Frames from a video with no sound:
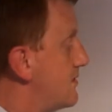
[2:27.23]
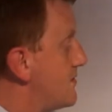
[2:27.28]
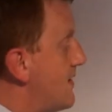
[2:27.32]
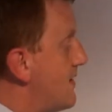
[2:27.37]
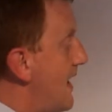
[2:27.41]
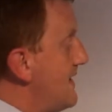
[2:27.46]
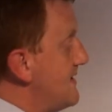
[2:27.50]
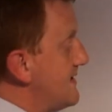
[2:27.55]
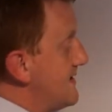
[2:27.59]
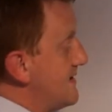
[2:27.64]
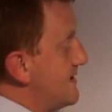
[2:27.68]

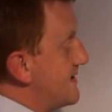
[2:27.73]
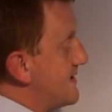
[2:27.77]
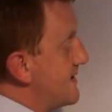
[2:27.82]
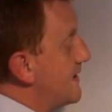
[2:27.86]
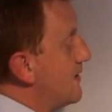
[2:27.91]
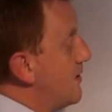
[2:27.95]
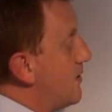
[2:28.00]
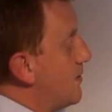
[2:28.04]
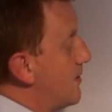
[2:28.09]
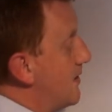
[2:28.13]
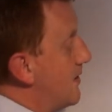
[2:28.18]
transits
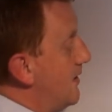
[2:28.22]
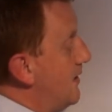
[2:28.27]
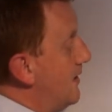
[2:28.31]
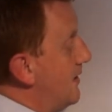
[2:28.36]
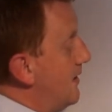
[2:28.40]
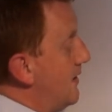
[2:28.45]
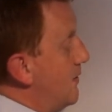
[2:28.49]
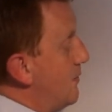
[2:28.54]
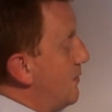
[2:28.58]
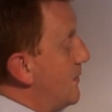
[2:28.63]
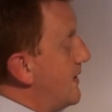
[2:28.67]
the core,
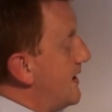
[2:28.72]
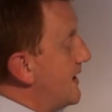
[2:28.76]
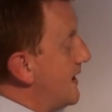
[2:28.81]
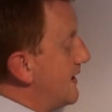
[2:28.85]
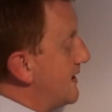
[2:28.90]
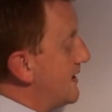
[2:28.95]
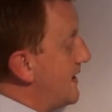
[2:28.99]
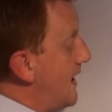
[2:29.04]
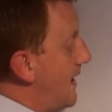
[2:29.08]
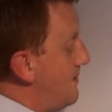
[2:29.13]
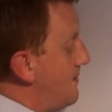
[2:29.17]
we get
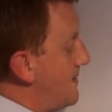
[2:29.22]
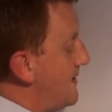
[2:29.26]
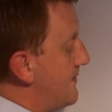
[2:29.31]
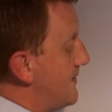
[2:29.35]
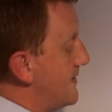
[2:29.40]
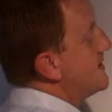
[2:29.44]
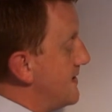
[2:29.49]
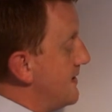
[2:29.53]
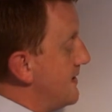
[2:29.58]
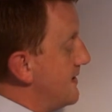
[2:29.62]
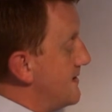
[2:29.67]
a copy
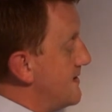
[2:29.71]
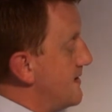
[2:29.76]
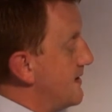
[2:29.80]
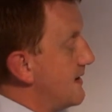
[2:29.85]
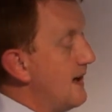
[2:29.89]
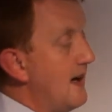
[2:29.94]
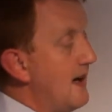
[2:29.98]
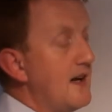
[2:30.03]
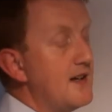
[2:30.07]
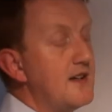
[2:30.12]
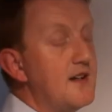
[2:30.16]
of it to
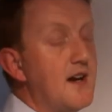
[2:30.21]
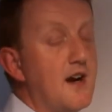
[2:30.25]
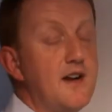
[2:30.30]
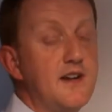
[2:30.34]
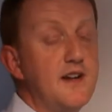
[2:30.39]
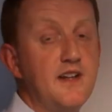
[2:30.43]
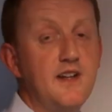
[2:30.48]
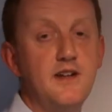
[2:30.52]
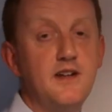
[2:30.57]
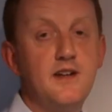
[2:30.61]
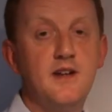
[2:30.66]
the LAN
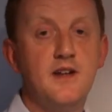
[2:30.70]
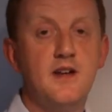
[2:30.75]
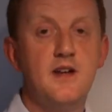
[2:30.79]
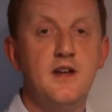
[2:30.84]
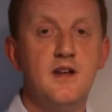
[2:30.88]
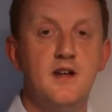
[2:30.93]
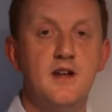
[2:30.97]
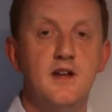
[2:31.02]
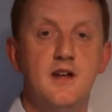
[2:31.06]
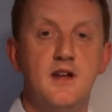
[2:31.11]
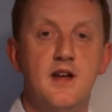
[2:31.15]
Guardian
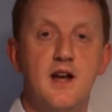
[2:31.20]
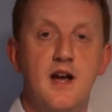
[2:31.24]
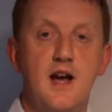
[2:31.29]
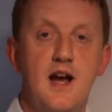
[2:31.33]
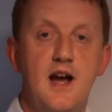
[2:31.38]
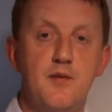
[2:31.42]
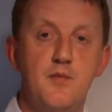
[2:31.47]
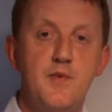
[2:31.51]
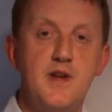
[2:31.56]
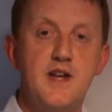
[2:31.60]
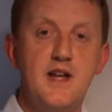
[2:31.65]

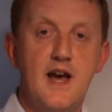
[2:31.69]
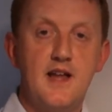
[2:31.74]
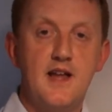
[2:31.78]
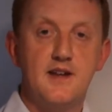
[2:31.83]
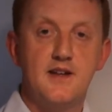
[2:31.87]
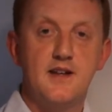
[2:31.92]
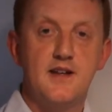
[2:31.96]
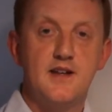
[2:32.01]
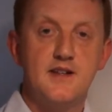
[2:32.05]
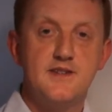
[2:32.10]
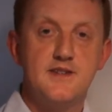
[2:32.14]
and we
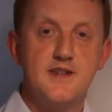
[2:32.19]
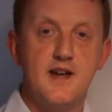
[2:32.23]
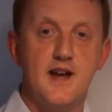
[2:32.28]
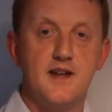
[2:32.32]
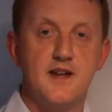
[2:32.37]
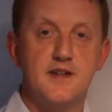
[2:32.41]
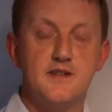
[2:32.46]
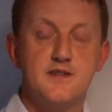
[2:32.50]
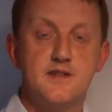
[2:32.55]
analyze that.